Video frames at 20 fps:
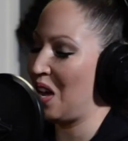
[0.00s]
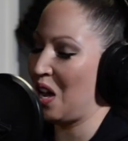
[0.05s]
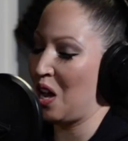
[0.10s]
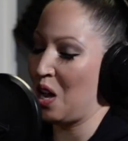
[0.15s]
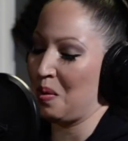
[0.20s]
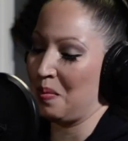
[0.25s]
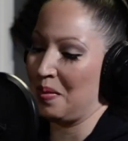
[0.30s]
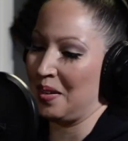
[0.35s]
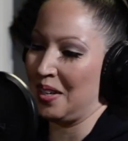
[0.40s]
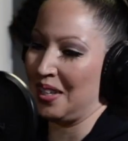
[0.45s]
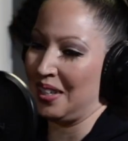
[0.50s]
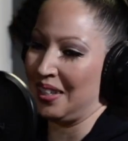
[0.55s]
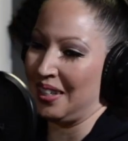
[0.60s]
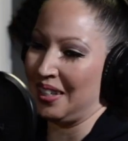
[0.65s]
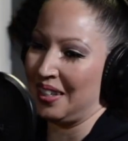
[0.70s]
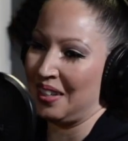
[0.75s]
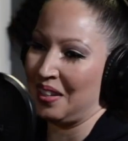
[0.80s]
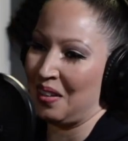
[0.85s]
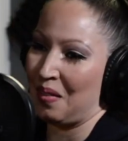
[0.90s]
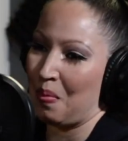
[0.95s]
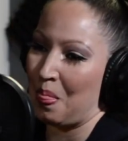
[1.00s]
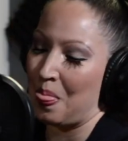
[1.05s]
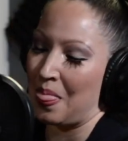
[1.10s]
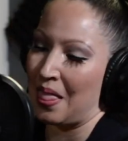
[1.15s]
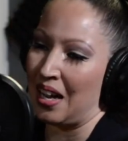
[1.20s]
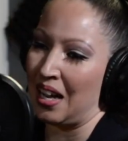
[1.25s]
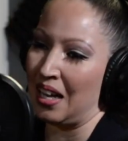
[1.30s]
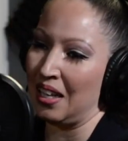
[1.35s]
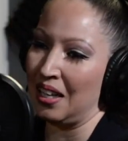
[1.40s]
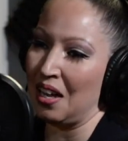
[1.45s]
I mean,
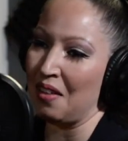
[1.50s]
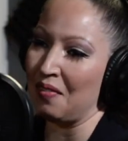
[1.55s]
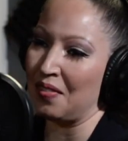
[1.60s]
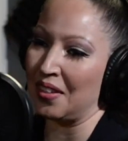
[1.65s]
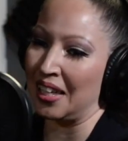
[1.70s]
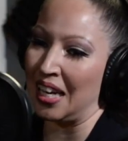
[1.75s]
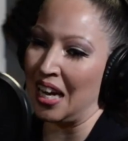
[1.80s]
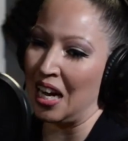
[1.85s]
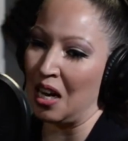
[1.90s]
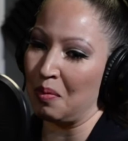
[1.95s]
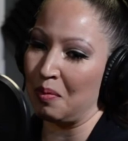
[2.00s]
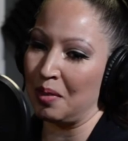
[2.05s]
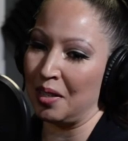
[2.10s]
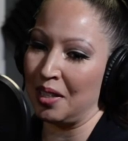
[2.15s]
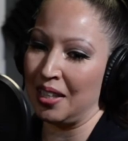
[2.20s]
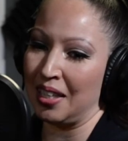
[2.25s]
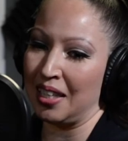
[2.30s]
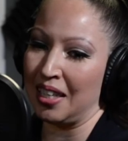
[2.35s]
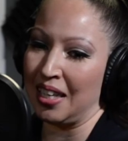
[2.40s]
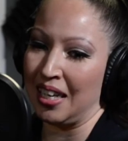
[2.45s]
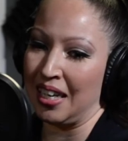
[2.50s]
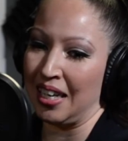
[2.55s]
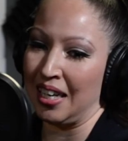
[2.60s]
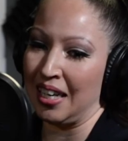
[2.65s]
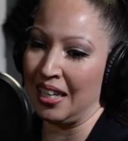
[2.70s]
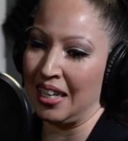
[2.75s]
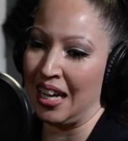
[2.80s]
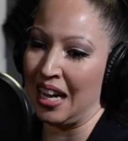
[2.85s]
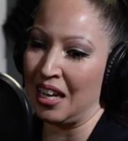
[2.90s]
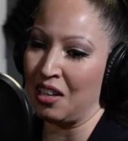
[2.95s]
I love the camera,
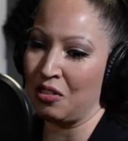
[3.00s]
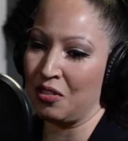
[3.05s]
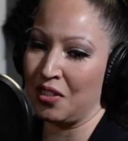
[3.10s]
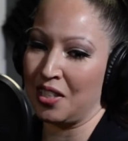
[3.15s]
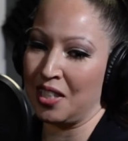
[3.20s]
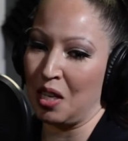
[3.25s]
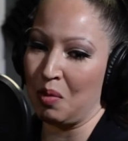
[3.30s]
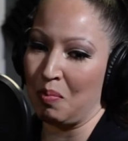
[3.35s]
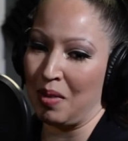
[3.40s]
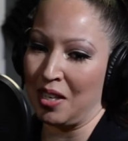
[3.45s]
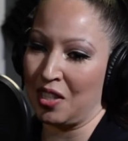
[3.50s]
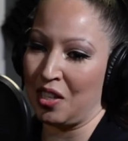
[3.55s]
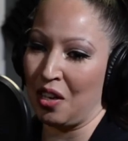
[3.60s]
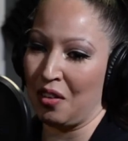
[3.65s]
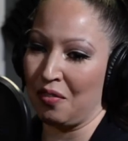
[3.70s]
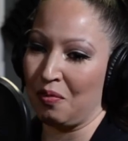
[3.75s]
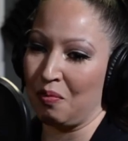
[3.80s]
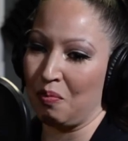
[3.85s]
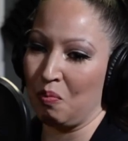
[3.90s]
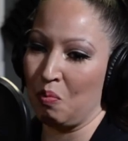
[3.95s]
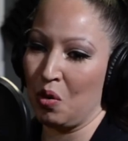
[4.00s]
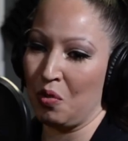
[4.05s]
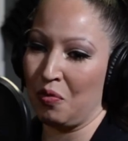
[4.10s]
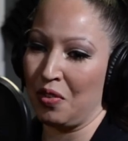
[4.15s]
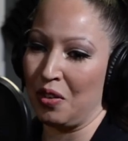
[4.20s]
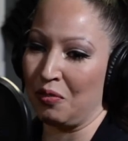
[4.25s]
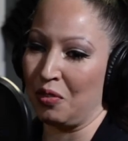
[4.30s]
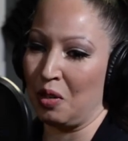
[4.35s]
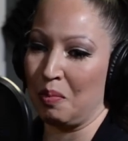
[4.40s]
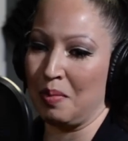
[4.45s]
and I don't see myself
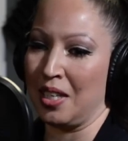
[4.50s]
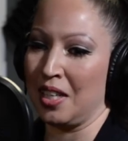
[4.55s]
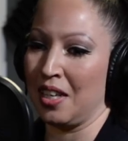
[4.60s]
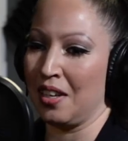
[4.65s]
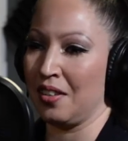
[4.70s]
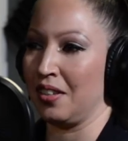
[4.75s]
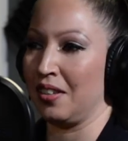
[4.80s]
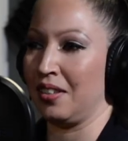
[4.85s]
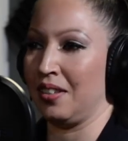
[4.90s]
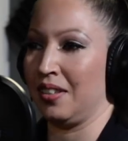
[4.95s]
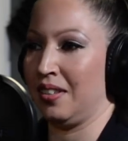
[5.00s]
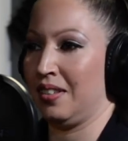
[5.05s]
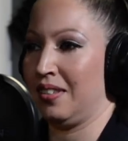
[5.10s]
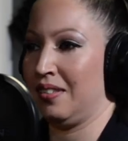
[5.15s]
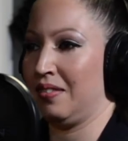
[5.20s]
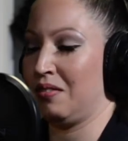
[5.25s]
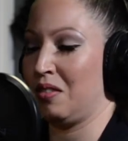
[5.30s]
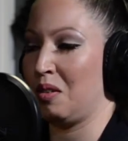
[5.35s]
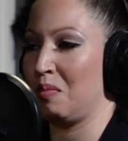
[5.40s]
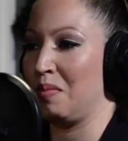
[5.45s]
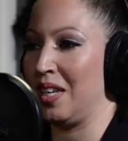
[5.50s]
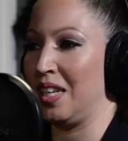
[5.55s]
moving from any other from